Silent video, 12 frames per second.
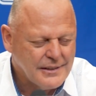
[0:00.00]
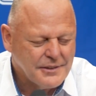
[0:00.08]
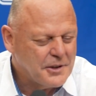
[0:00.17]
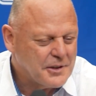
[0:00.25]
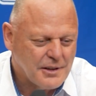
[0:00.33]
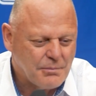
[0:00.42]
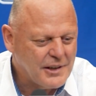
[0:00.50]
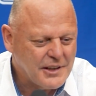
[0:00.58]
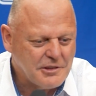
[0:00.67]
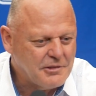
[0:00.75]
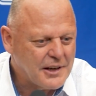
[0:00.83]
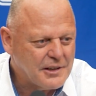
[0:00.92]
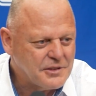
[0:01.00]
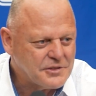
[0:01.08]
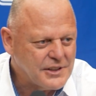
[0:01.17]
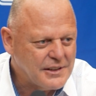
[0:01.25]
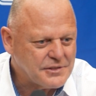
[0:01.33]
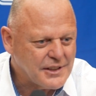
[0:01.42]
they're going to play their regular
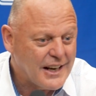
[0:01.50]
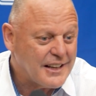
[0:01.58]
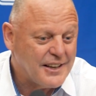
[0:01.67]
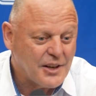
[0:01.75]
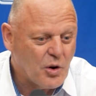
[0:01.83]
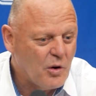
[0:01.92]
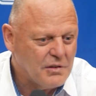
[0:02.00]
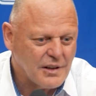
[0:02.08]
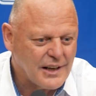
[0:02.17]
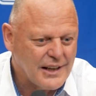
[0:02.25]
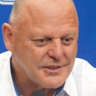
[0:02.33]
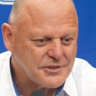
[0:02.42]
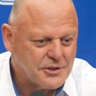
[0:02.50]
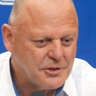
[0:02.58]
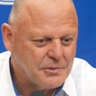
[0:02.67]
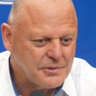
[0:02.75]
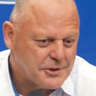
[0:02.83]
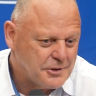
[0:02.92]
shifts. And I think over the last
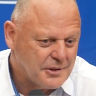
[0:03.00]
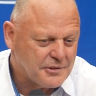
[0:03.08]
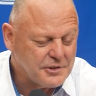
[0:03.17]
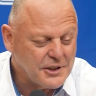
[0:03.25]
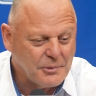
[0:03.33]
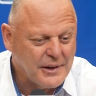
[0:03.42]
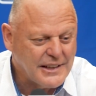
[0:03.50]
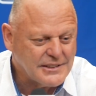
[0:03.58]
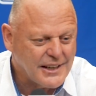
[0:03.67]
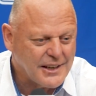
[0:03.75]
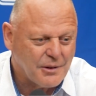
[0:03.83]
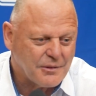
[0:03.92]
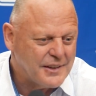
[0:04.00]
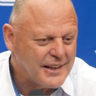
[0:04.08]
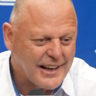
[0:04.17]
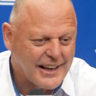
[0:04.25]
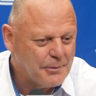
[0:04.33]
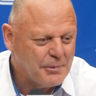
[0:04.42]
two to three weeks, I don't
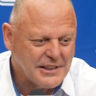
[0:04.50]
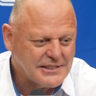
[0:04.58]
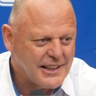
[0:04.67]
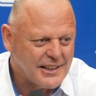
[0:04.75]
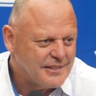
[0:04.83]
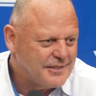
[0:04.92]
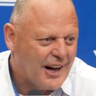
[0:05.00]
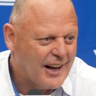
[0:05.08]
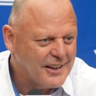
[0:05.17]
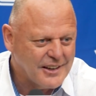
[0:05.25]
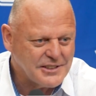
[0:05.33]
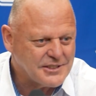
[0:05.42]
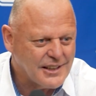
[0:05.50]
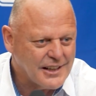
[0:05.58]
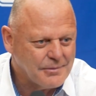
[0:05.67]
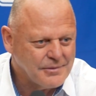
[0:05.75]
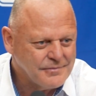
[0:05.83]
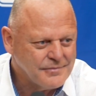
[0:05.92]
think anybody's had high ice time,
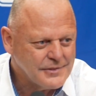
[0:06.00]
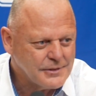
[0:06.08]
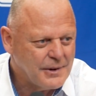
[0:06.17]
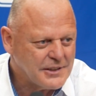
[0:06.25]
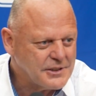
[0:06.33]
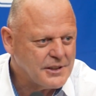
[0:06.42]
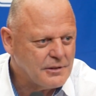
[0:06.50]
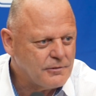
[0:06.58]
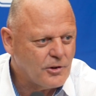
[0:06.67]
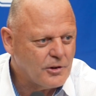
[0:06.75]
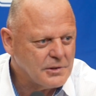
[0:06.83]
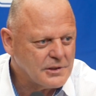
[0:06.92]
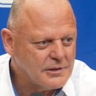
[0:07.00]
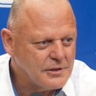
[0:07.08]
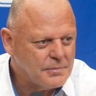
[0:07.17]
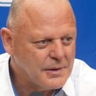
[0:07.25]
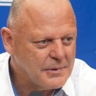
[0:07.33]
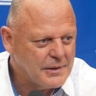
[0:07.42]
especially our forward
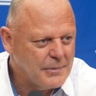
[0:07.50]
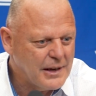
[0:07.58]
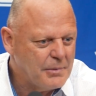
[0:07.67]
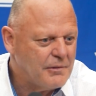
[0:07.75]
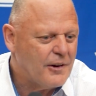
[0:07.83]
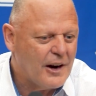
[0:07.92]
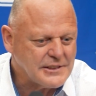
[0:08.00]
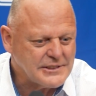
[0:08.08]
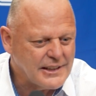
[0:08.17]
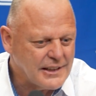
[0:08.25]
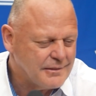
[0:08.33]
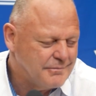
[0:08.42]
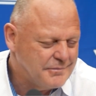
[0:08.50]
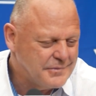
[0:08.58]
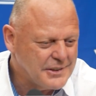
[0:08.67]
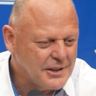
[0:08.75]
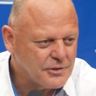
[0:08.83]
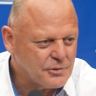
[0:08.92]
group. I mean, maybe Foxy had,
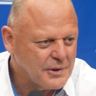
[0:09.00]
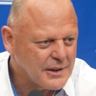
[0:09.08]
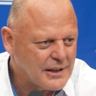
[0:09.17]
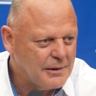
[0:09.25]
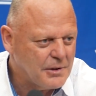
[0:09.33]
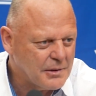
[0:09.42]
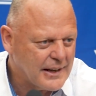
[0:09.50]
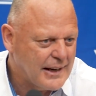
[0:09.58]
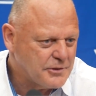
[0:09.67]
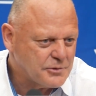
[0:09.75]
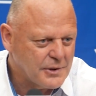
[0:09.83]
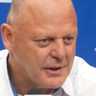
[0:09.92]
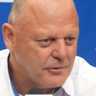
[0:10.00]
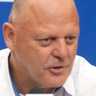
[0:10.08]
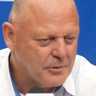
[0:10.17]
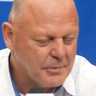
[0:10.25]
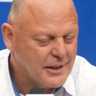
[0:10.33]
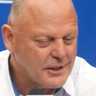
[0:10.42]
you know, 20, couple of games,
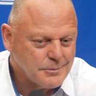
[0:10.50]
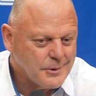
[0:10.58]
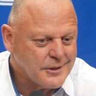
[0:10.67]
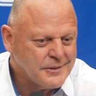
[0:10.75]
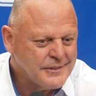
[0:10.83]
24 minutes, but